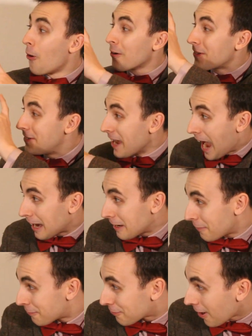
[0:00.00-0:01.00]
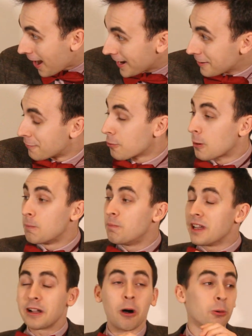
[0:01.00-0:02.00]
Or Gallifrey if you're a
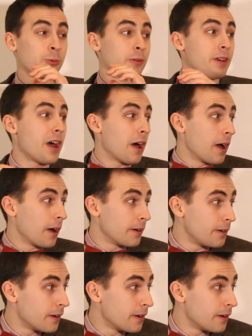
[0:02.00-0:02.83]
big old nerd.